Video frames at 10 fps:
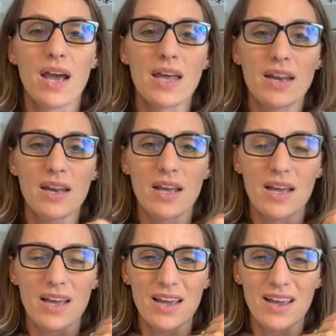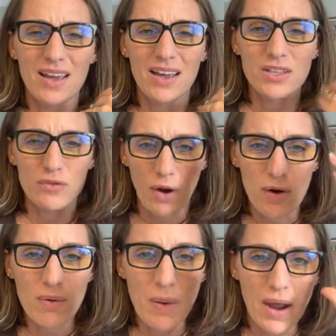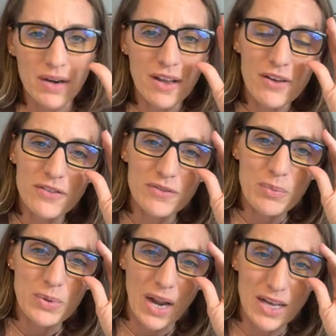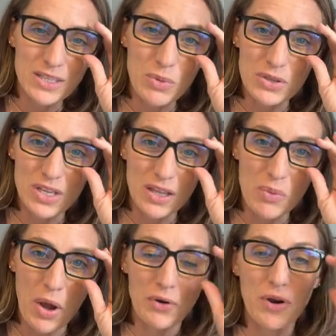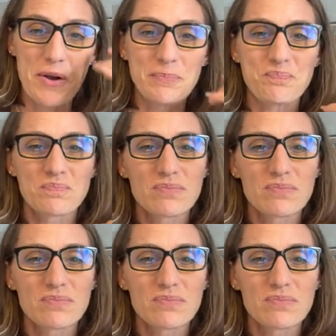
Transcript: And it's very repetitive, but it has music in the background